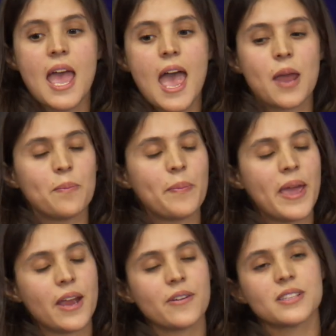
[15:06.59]
and
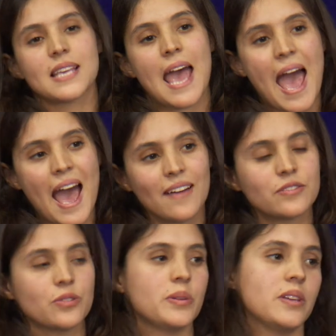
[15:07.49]
parents have
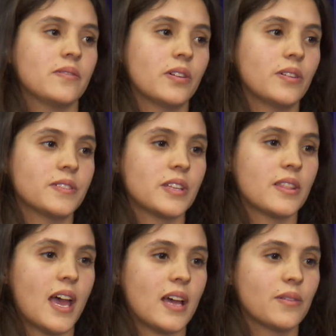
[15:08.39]
to be involved in
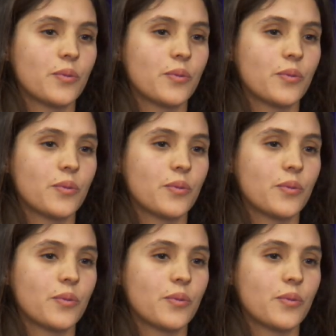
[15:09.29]
that.